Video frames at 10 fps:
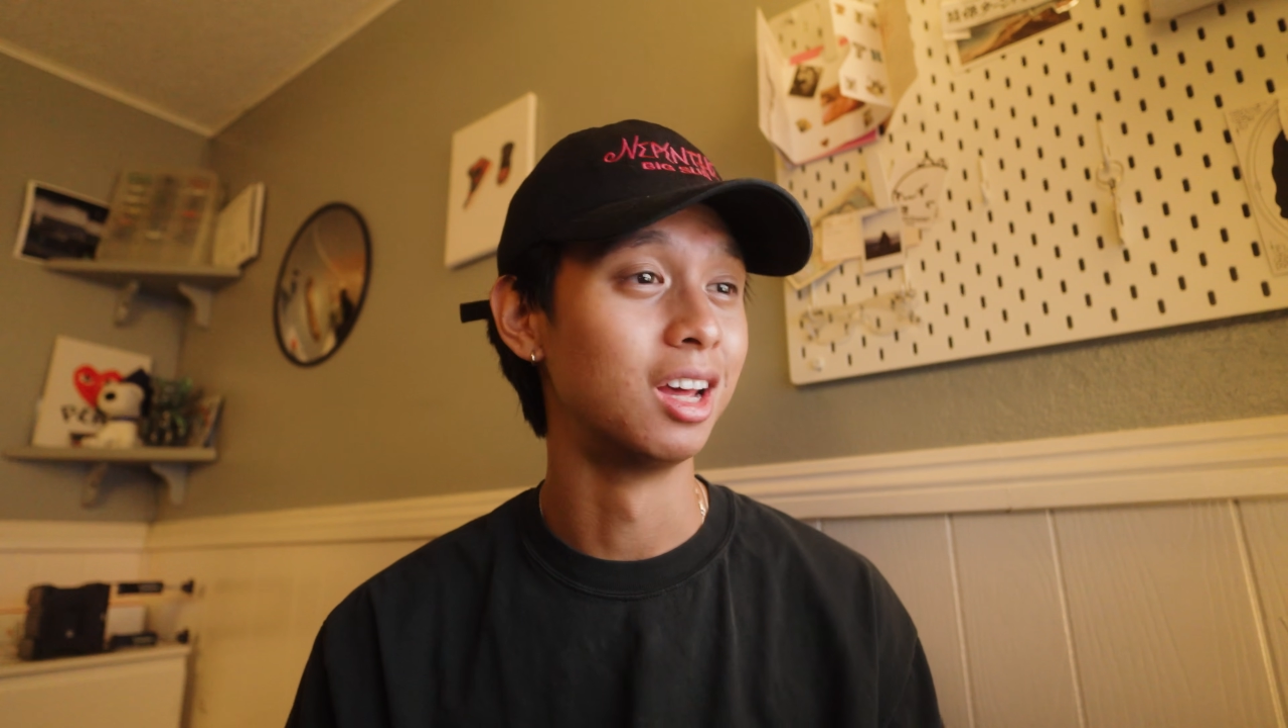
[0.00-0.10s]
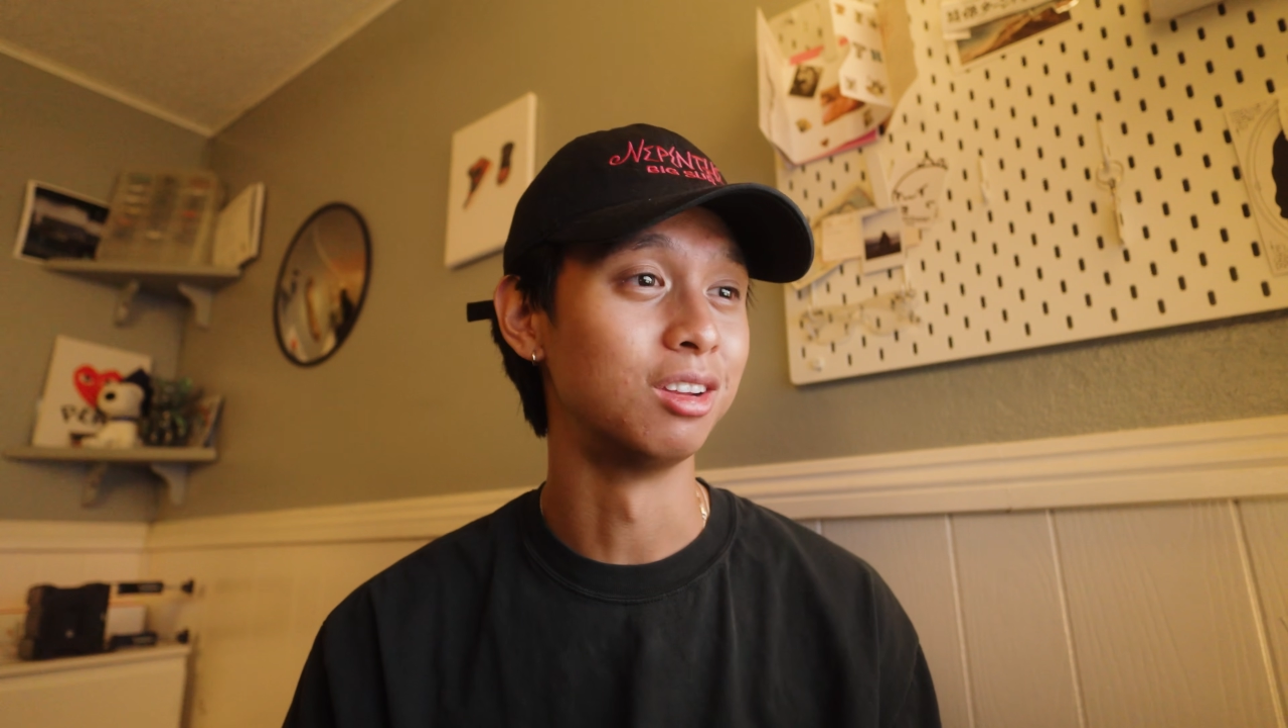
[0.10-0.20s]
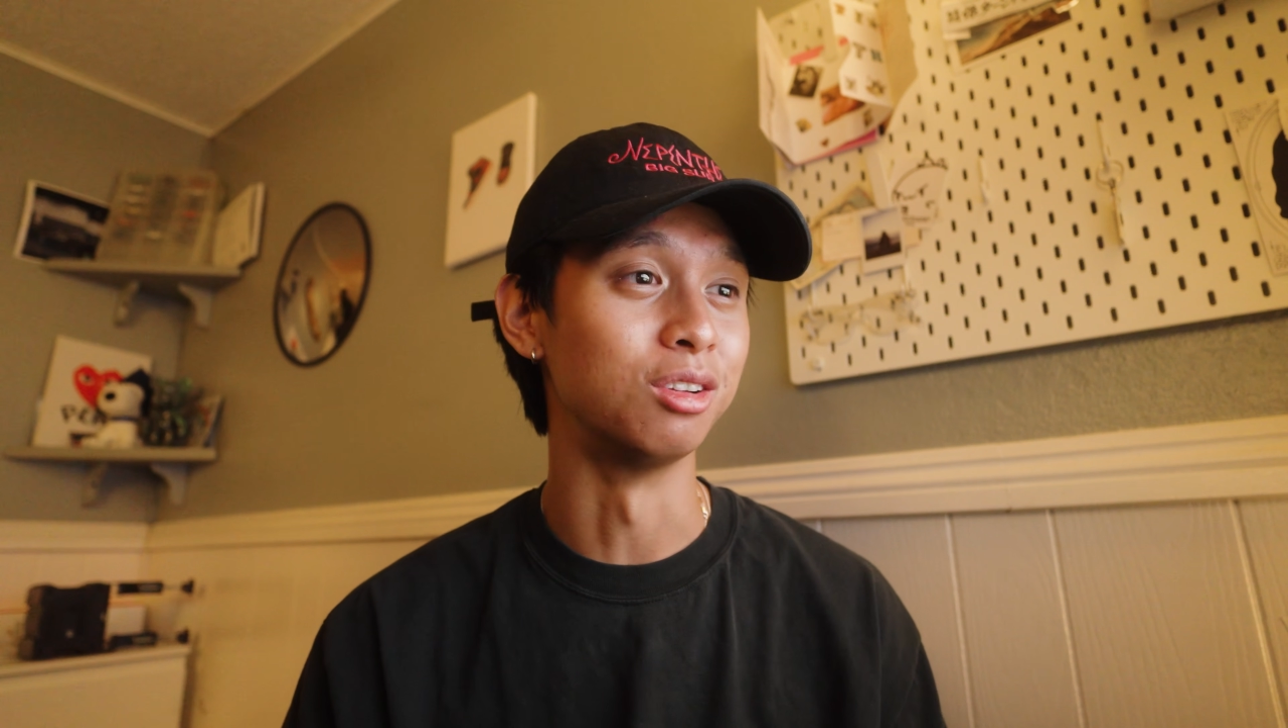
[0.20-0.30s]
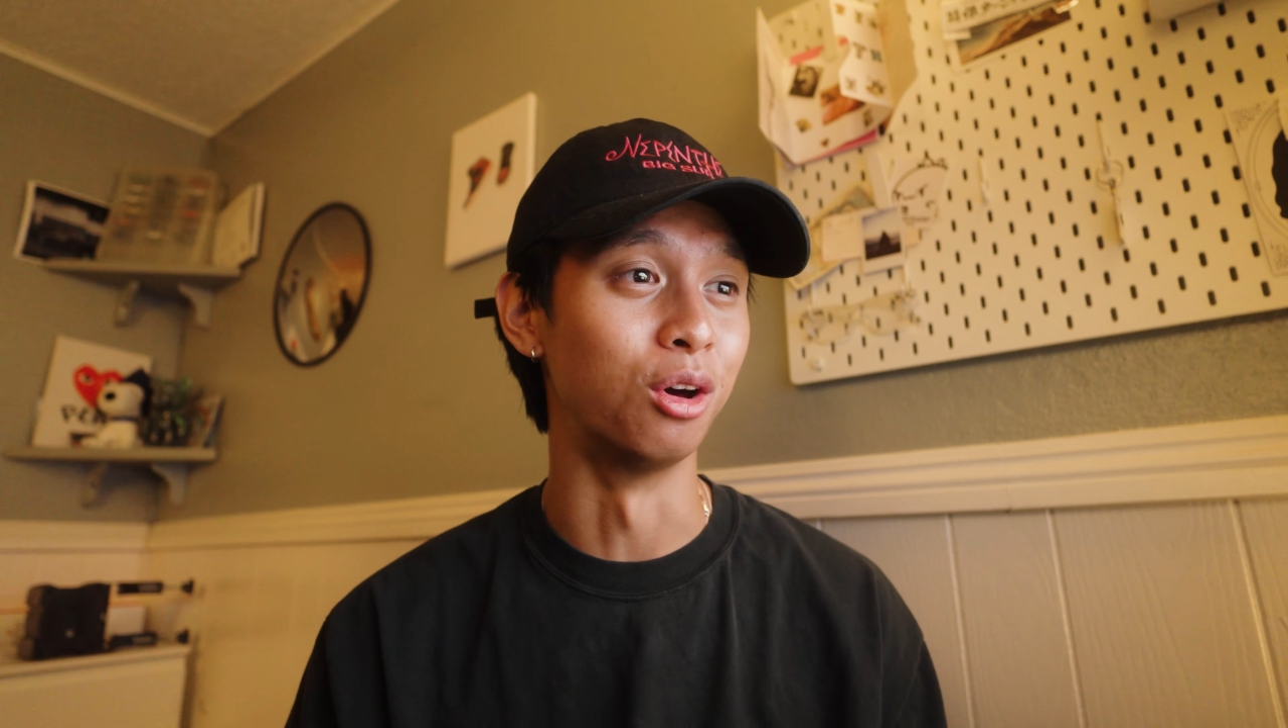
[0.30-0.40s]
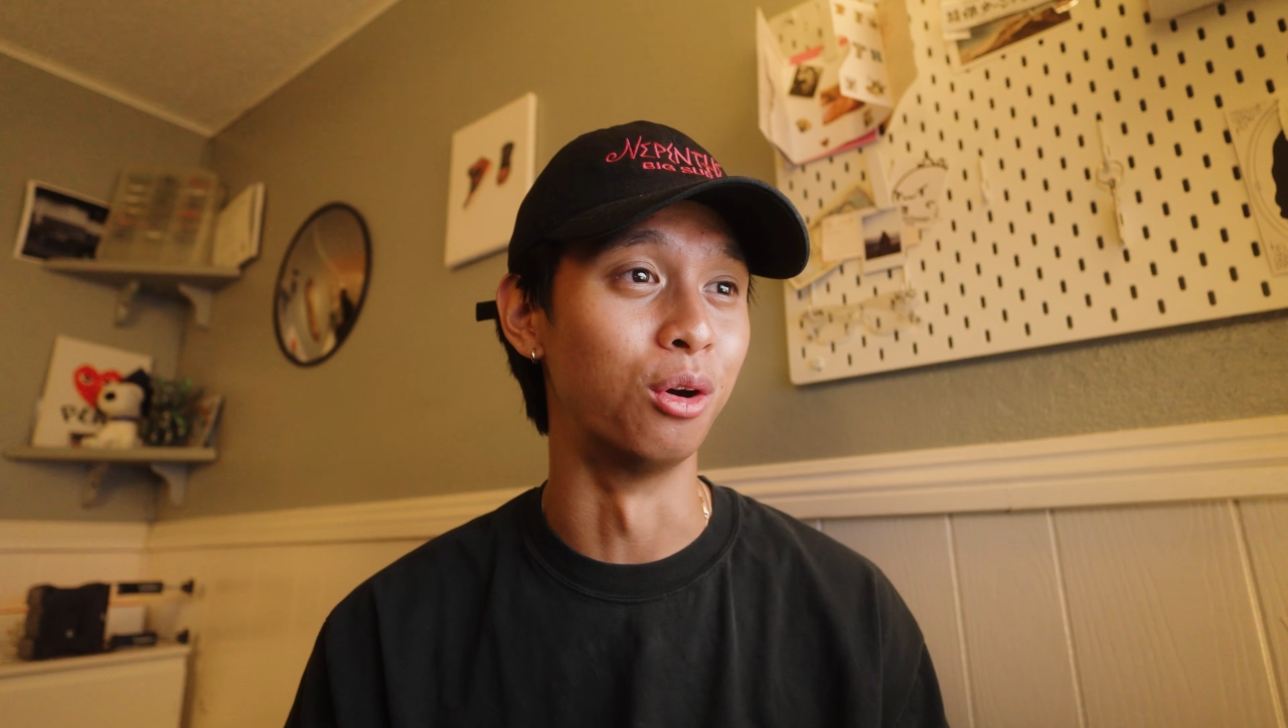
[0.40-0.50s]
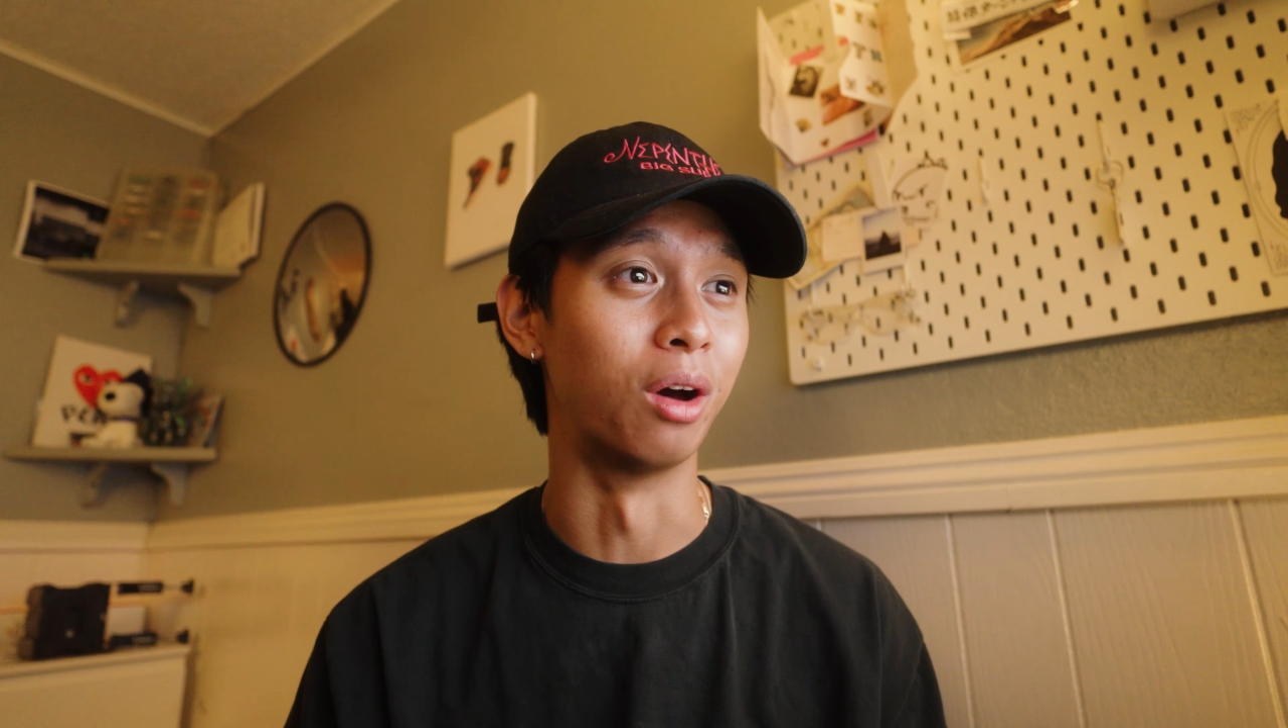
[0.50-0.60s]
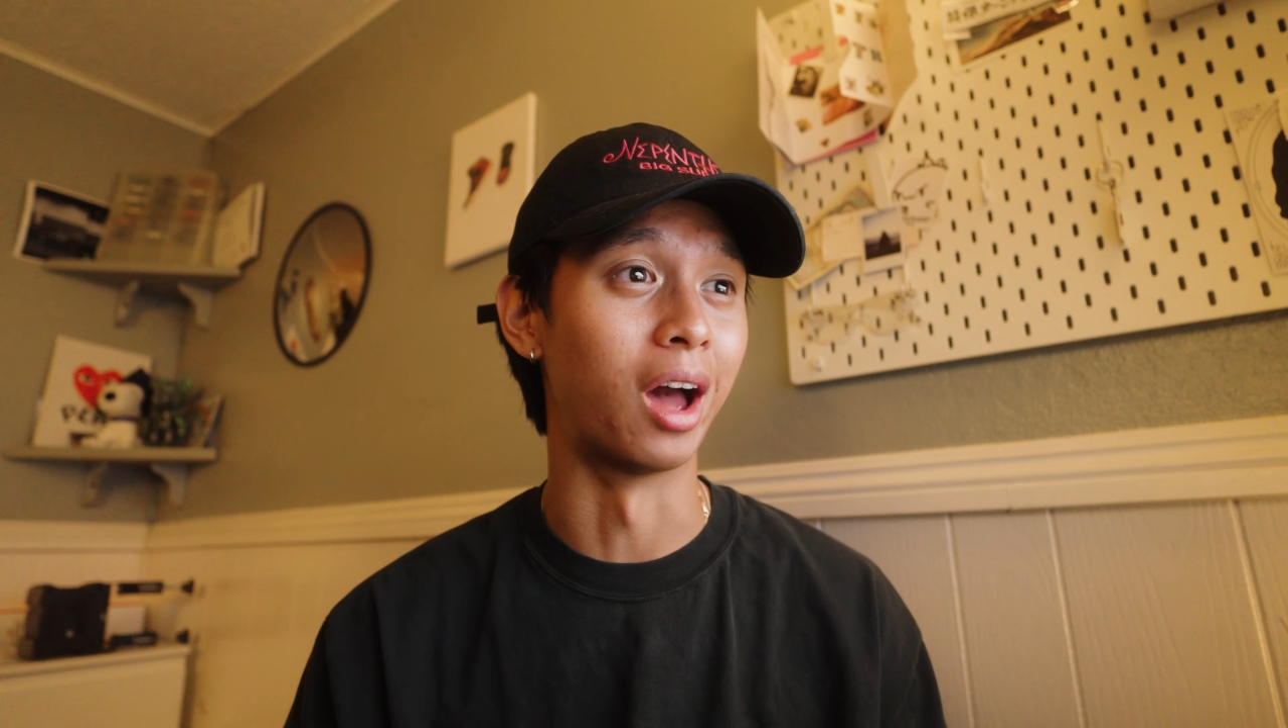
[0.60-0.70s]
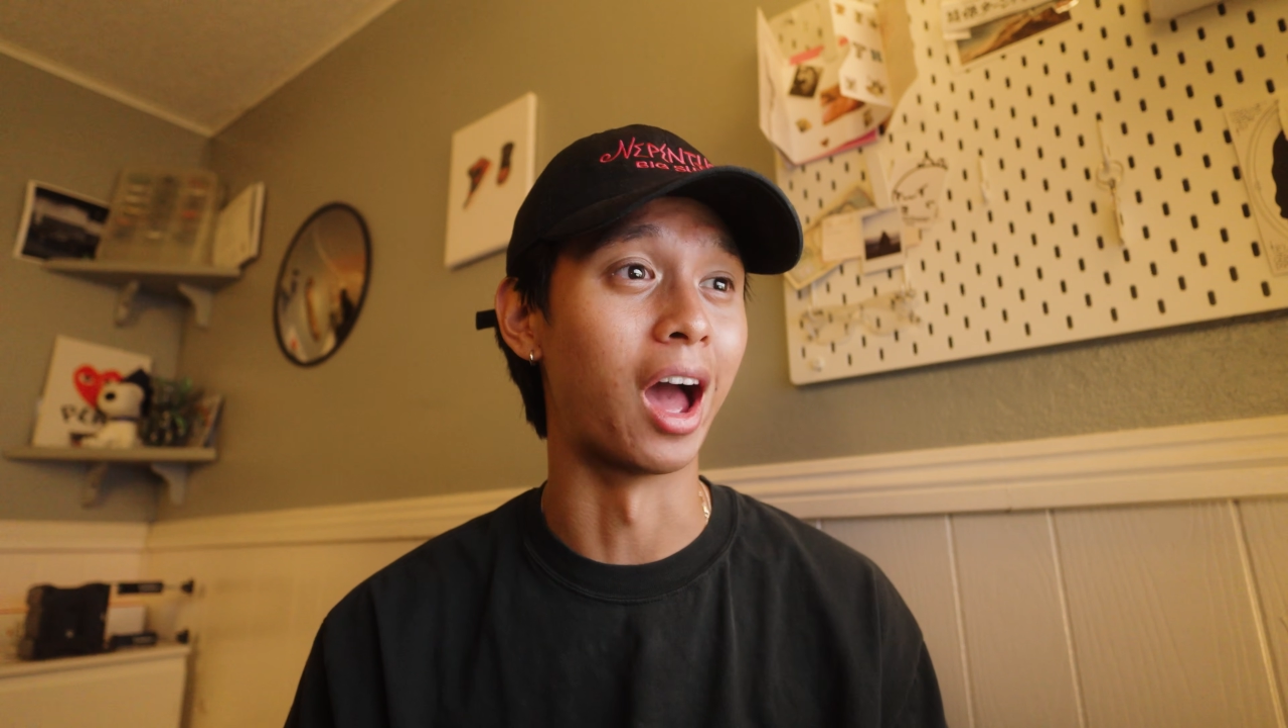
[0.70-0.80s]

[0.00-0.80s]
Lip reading: So